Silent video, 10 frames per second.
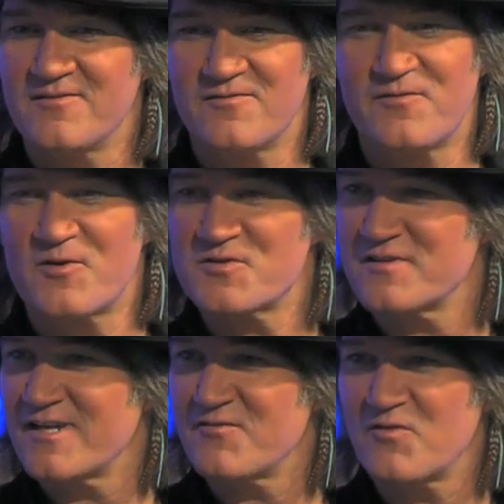First to
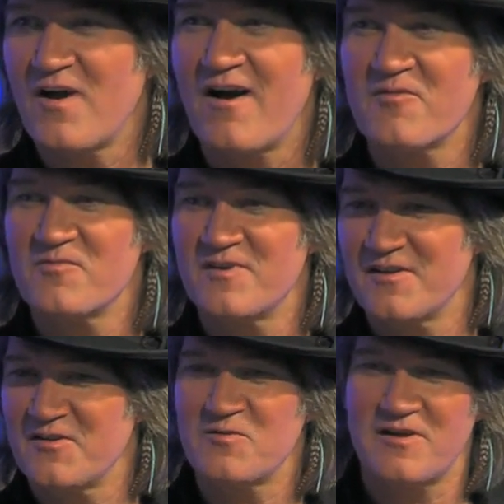have a rock, you
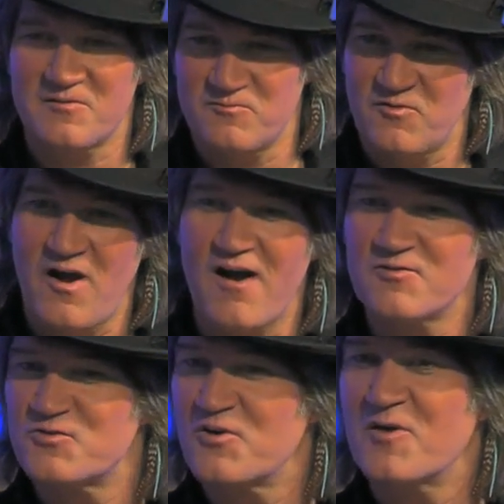know, like rock
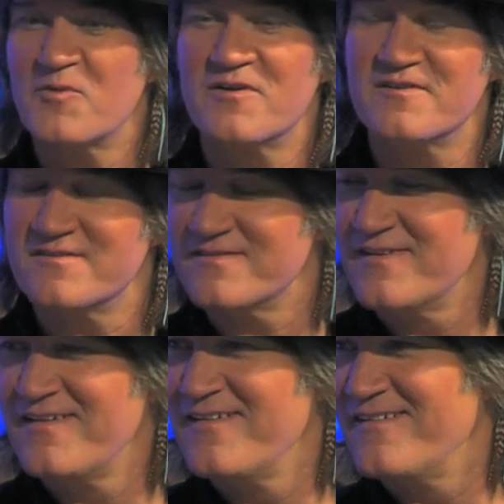drummer and
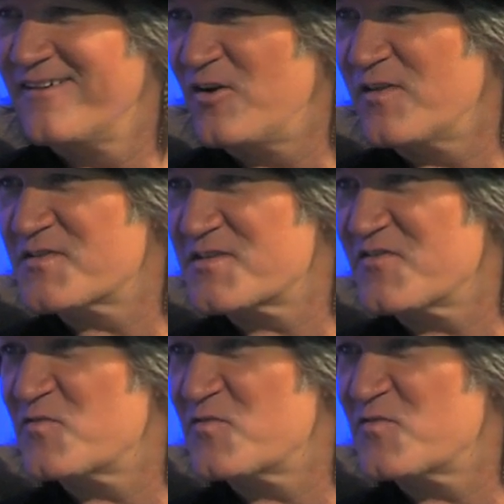all that stuff. It